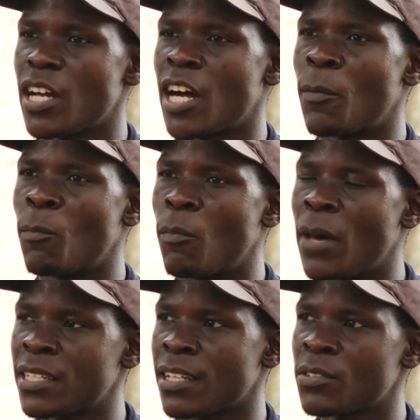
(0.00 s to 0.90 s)

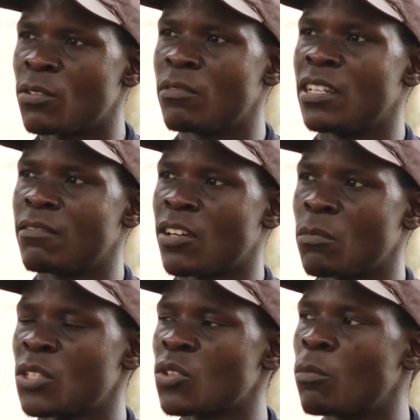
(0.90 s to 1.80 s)
matters of
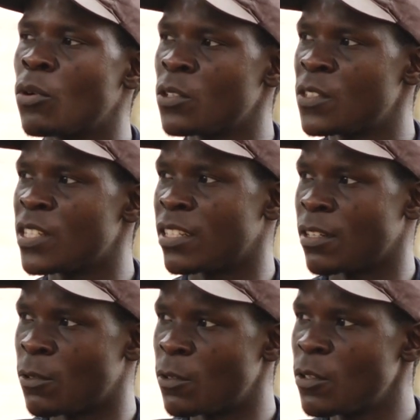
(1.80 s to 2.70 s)
environmental policy and
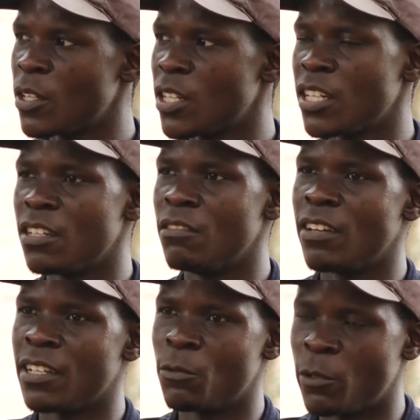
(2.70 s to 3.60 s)
law
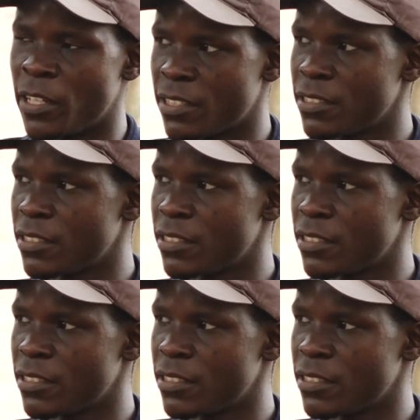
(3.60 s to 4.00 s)
very well.